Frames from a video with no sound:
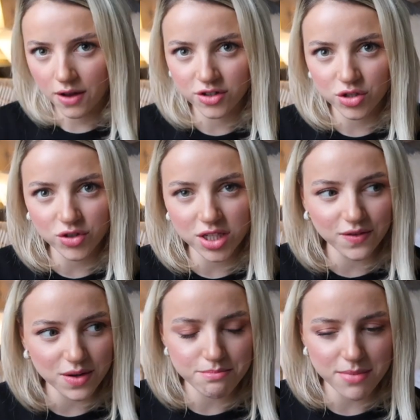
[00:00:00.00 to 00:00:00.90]
I've just
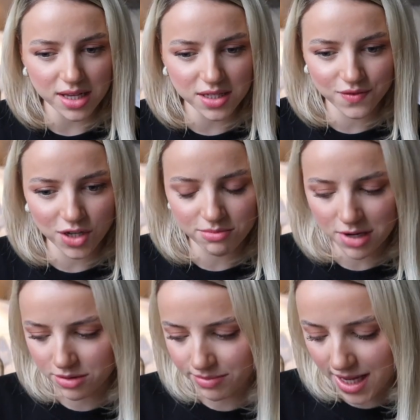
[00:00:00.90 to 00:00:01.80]
received a massive Jo
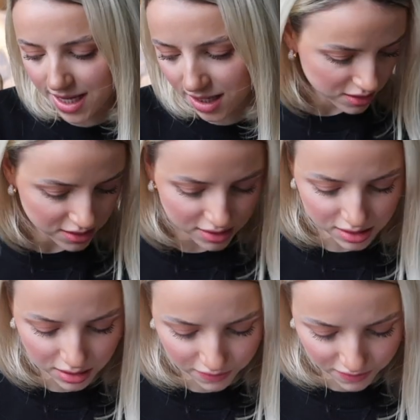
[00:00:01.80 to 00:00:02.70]
Malone bag. This is
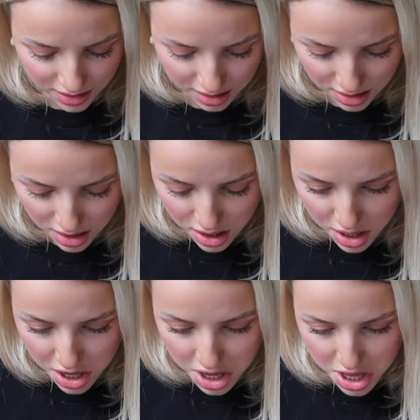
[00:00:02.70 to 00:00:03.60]
Sophie.
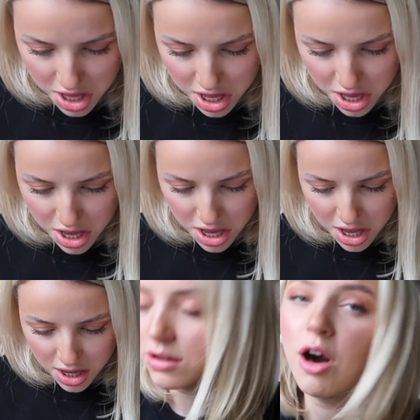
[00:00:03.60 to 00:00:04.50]

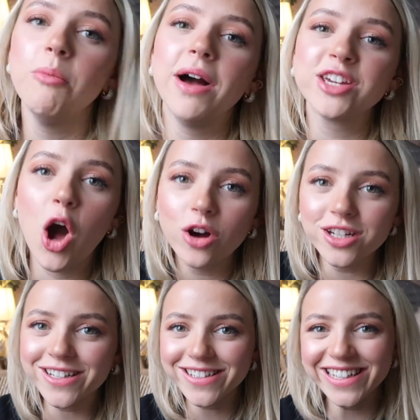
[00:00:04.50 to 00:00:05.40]
Oh my god.